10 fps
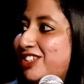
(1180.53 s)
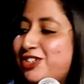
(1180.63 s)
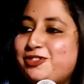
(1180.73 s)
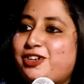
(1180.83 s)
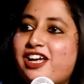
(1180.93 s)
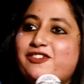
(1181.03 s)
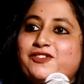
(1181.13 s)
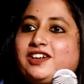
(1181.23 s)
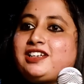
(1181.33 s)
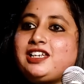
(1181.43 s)
She would have
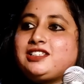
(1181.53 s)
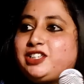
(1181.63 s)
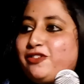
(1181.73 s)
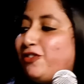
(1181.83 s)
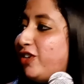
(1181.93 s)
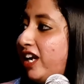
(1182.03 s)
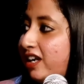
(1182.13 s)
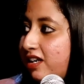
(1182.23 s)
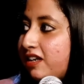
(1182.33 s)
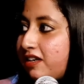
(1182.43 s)
at least 3-4
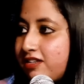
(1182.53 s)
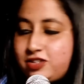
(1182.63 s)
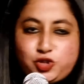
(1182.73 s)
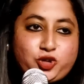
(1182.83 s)
caretakers.